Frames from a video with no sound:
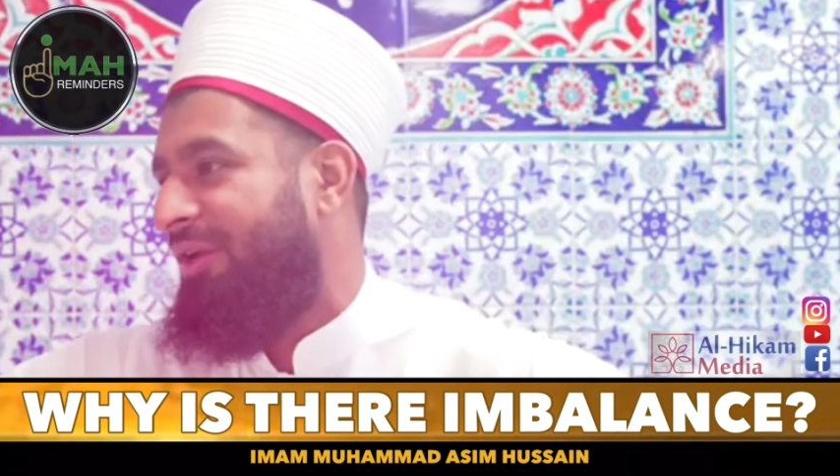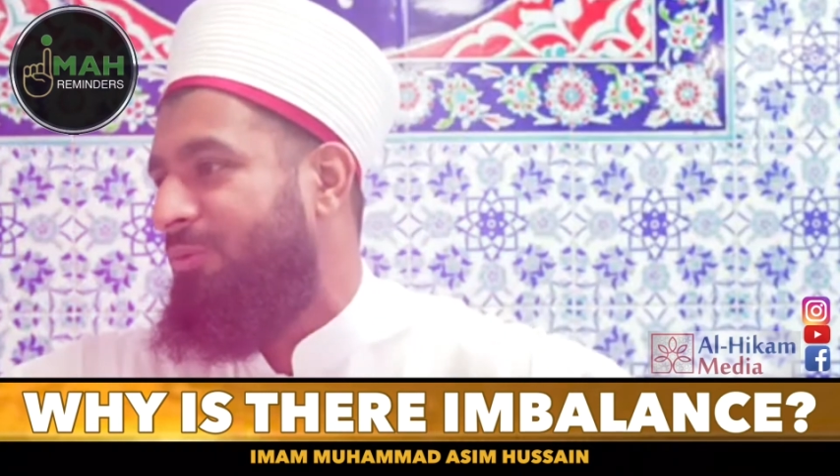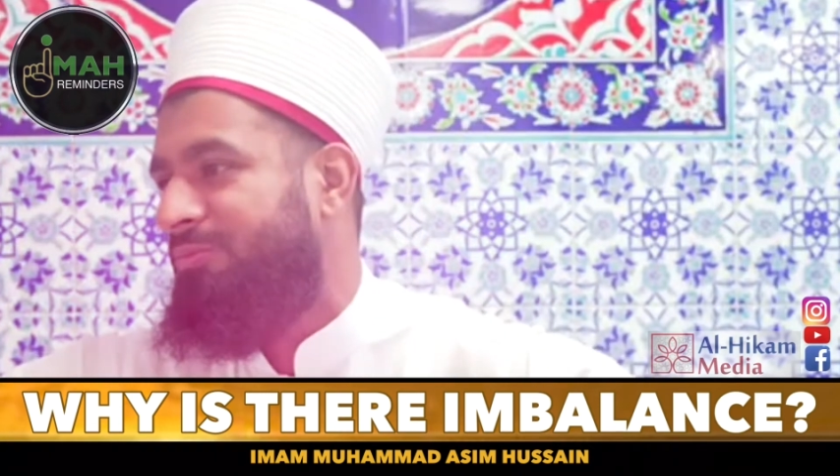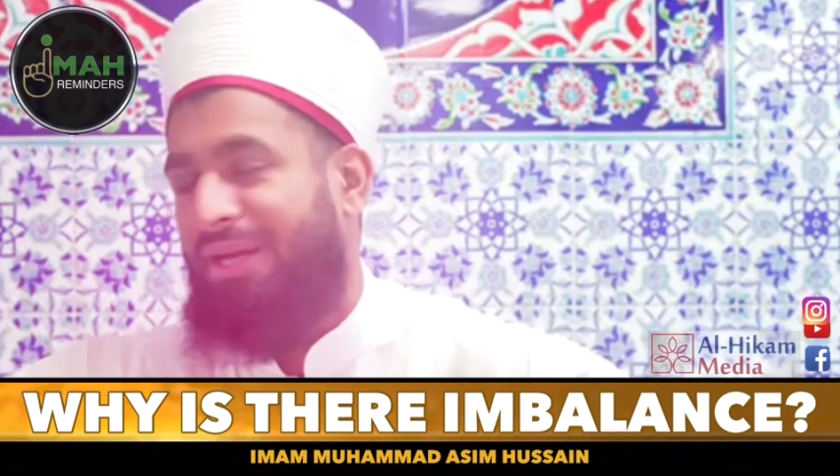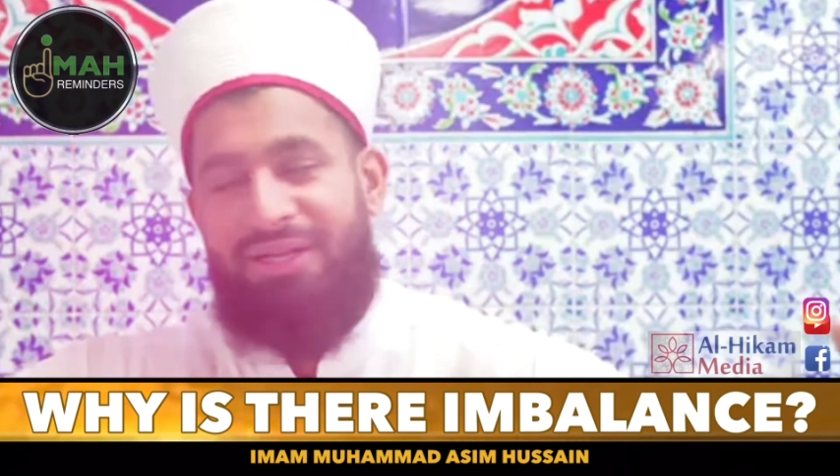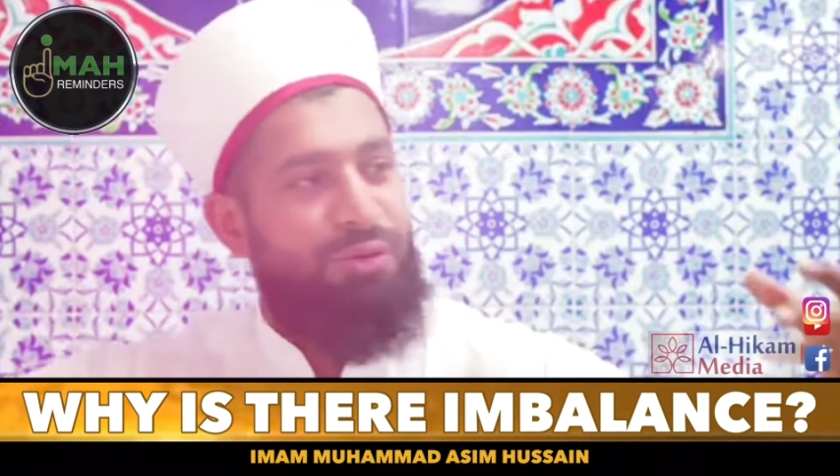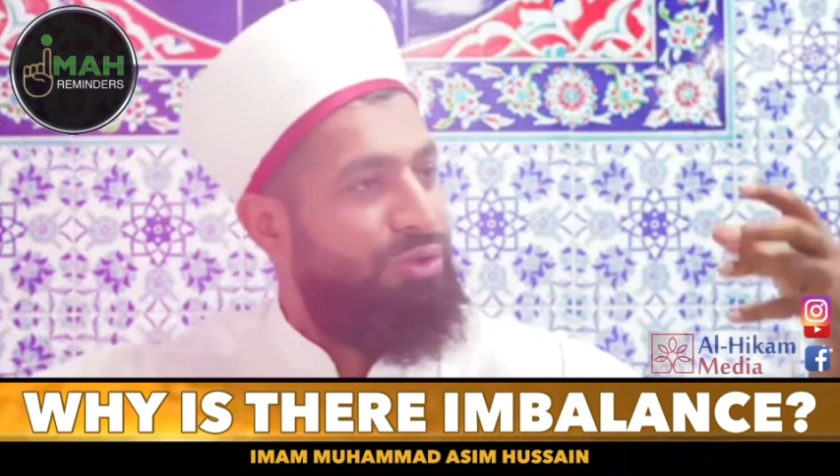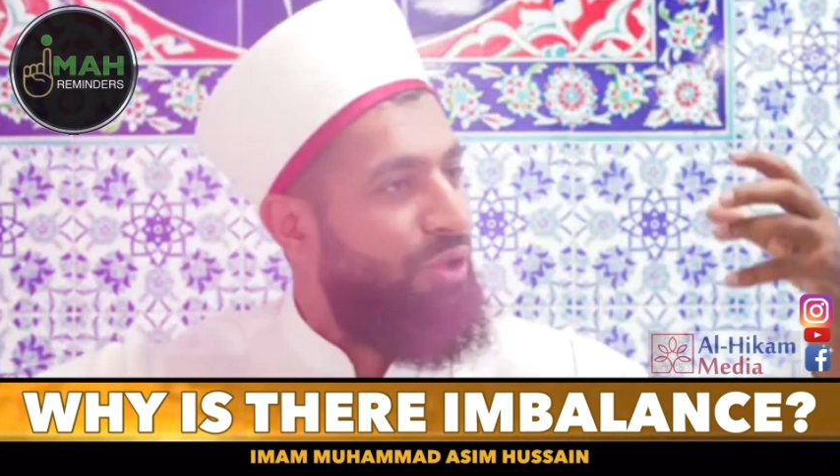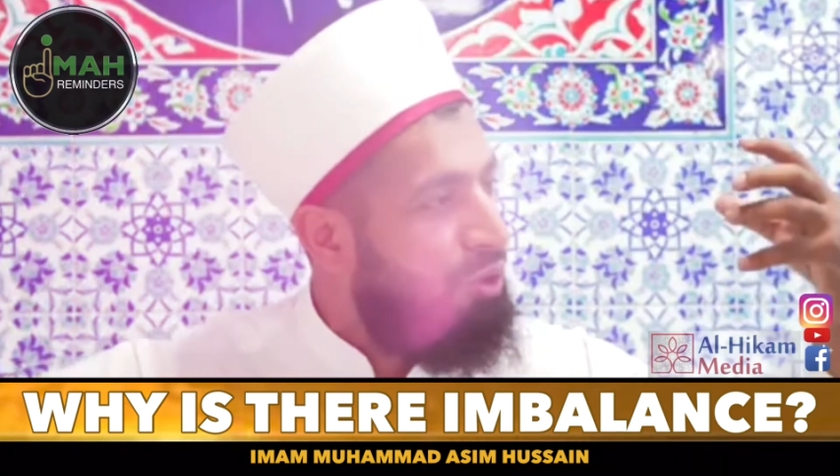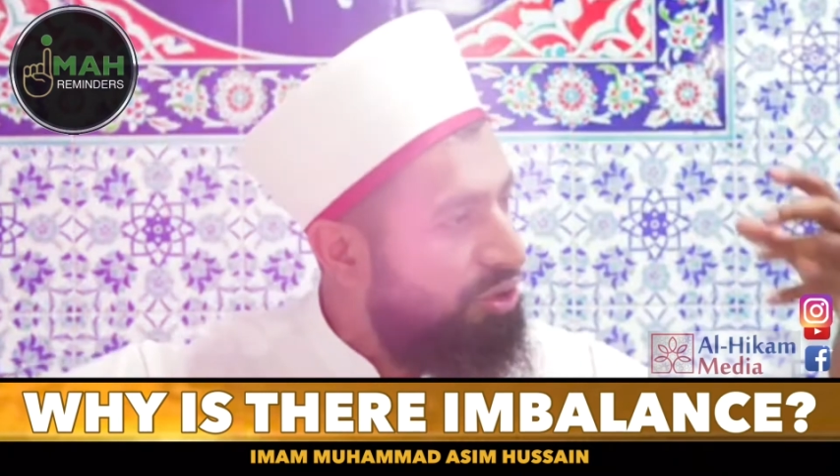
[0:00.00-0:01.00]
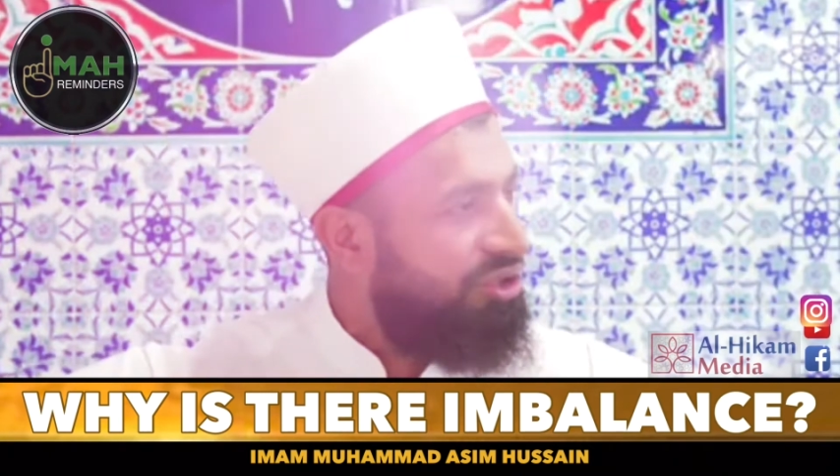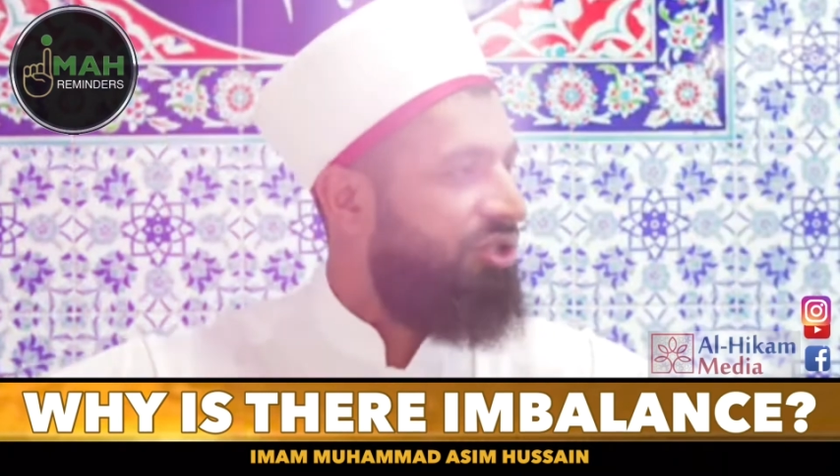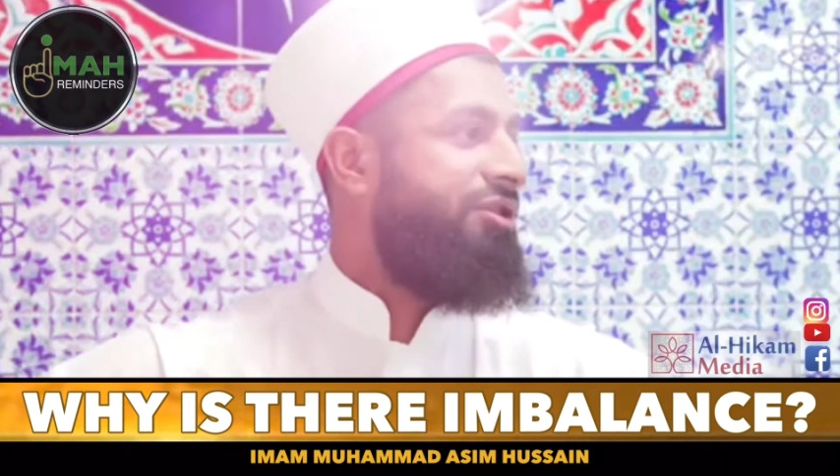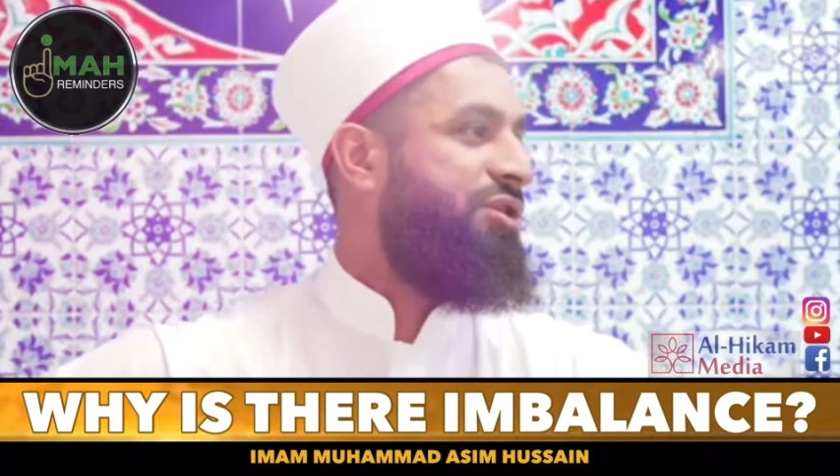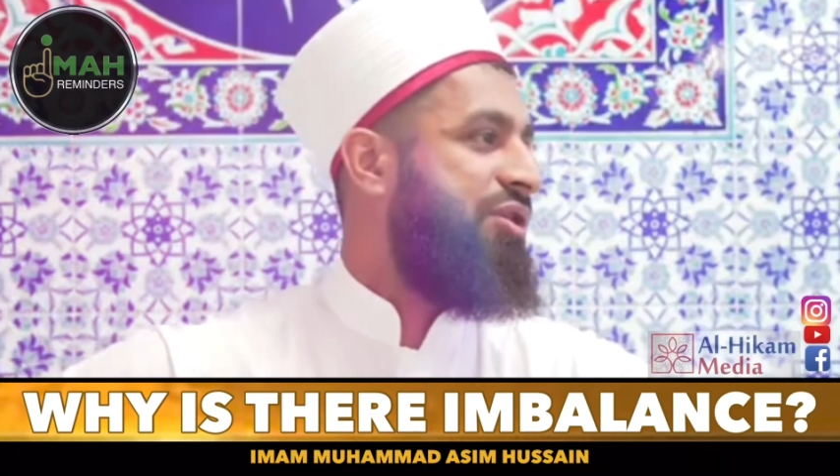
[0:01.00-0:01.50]
It comes back down to your
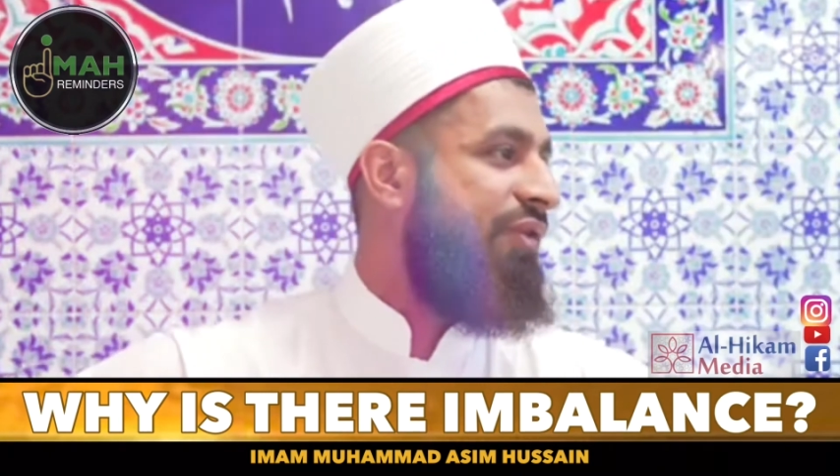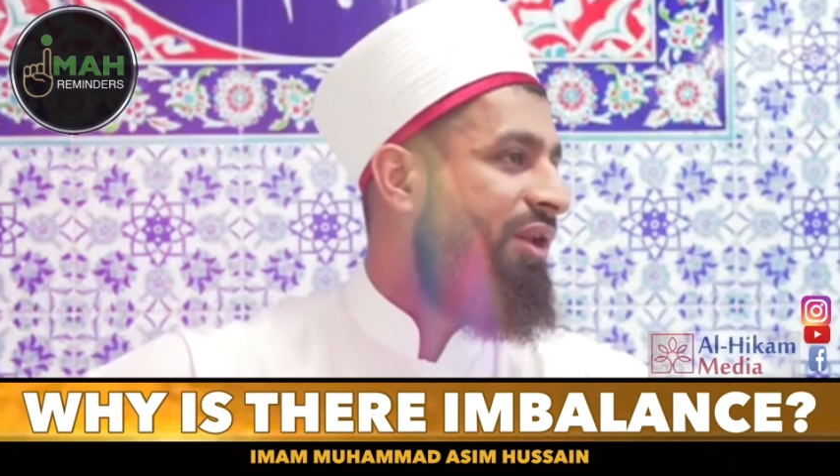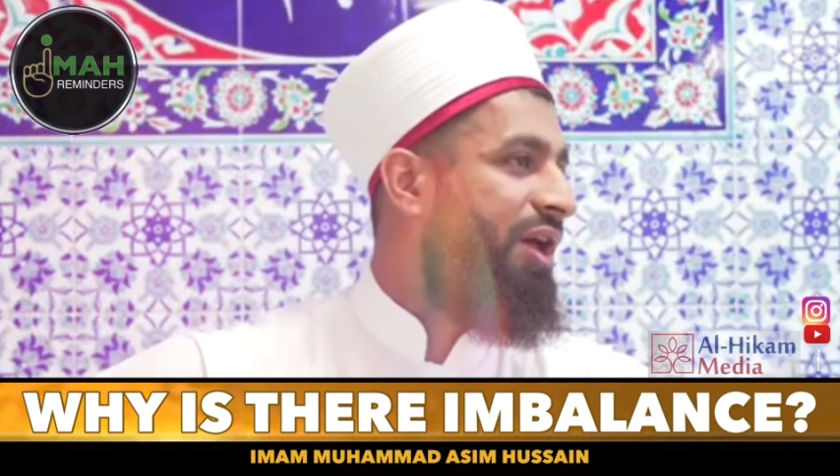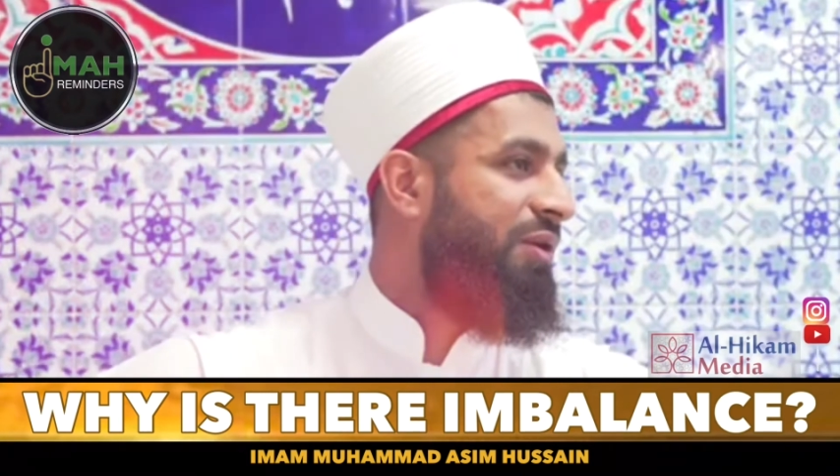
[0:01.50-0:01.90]
consciousness of Allah